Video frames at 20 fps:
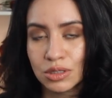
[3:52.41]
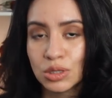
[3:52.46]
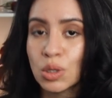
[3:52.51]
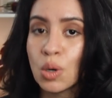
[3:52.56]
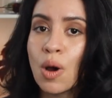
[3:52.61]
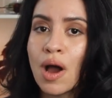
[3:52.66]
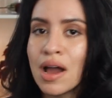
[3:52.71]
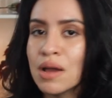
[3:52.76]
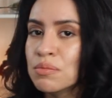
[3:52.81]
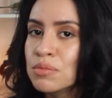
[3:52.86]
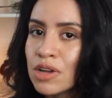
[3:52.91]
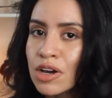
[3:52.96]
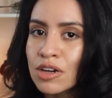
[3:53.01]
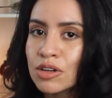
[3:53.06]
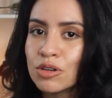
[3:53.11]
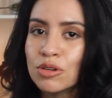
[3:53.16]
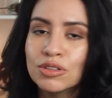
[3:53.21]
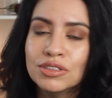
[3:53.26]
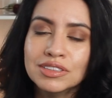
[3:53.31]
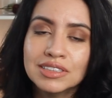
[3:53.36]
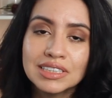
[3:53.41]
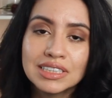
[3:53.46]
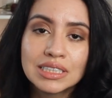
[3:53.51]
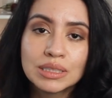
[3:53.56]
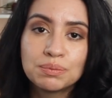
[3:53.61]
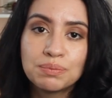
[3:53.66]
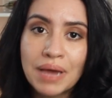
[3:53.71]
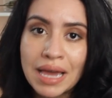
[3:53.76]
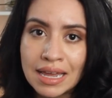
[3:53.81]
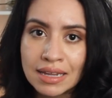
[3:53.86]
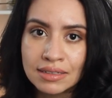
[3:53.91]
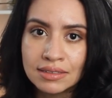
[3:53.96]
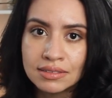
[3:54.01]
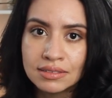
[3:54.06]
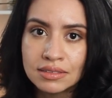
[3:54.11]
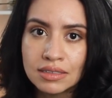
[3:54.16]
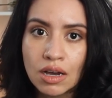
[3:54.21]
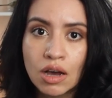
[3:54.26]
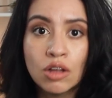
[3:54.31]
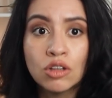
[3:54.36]
so I'm not going to
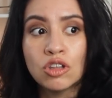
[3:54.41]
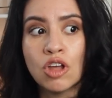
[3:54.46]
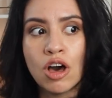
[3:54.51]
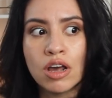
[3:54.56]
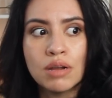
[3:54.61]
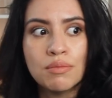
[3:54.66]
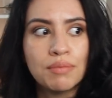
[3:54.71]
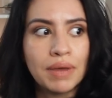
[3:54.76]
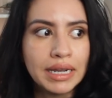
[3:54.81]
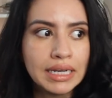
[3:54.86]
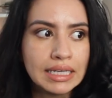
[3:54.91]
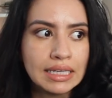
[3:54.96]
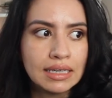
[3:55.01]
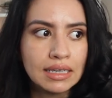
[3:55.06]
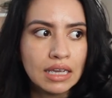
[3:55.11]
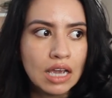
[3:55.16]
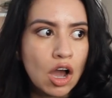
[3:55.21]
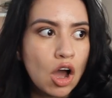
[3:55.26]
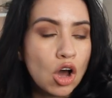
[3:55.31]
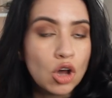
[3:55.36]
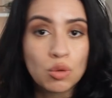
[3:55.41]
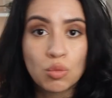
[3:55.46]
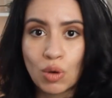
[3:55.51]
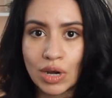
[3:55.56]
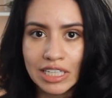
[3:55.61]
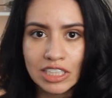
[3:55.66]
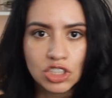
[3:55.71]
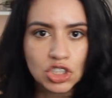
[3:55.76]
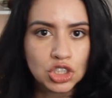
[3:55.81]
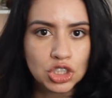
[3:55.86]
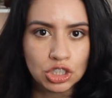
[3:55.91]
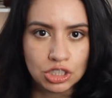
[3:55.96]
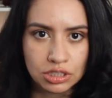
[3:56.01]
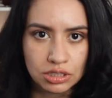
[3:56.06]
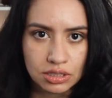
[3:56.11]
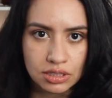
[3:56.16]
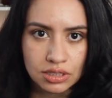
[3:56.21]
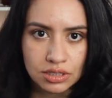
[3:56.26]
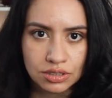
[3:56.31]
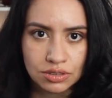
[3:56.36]
spend a lot of money on white
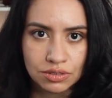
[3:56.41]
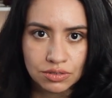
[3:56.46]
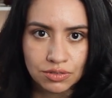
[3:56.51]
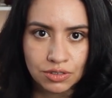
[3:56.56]
shirts,